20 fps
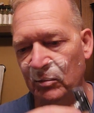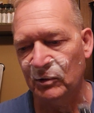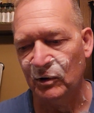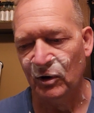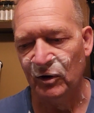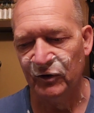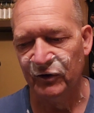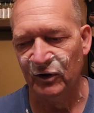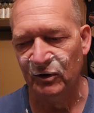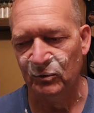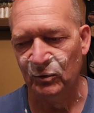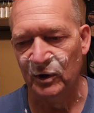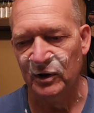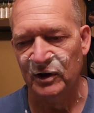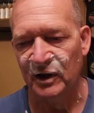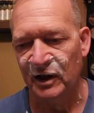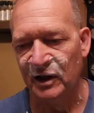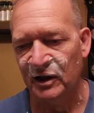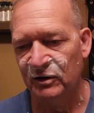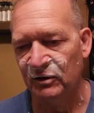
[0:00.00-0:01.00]
And also one
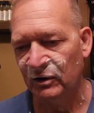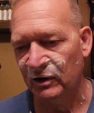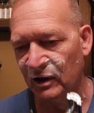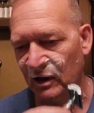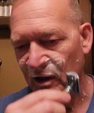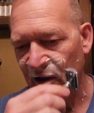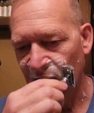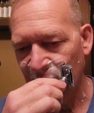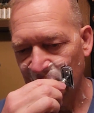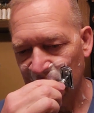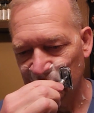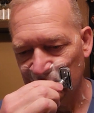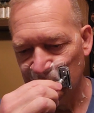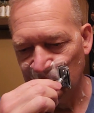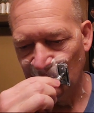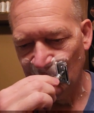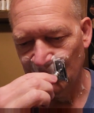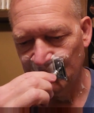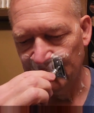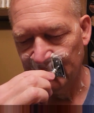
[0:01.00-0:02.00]
day you drink a glass of
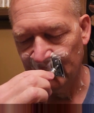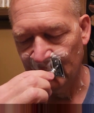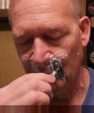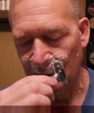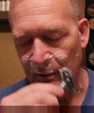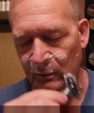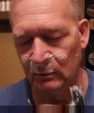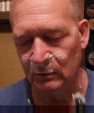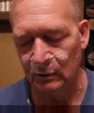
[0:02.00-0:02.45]
milk and you're like,